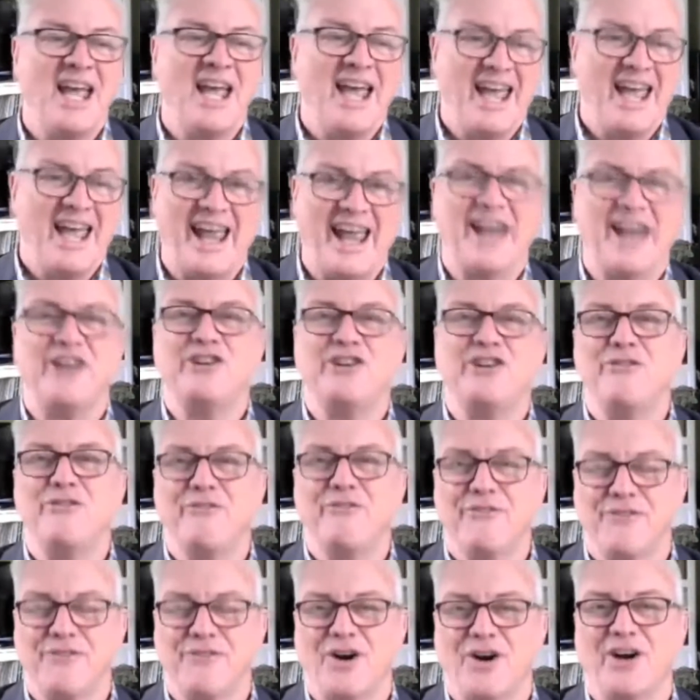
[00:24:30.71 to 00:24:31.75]
How do you
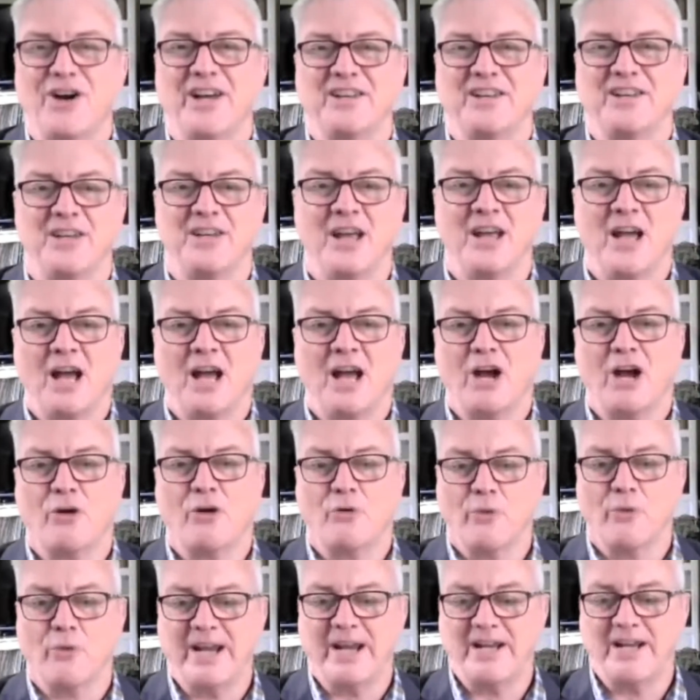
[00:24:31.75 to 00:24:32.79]
find a
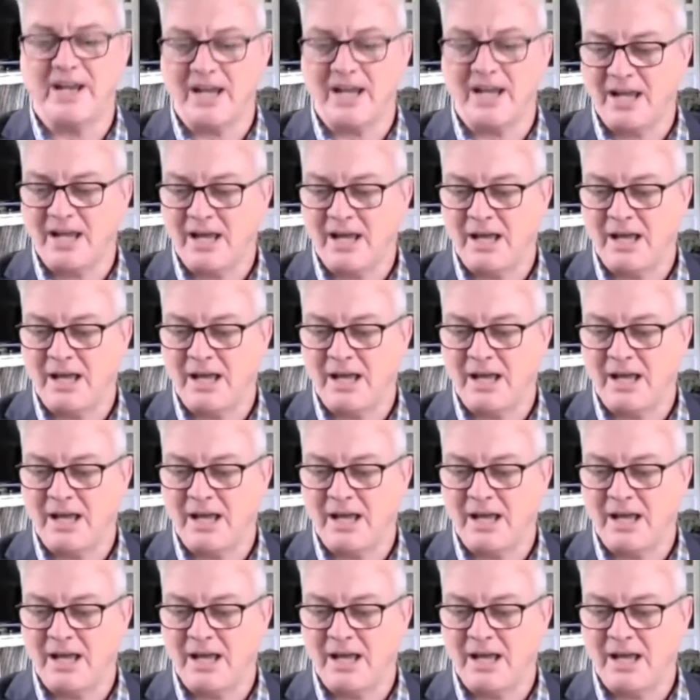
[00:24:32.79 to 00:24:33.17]
greater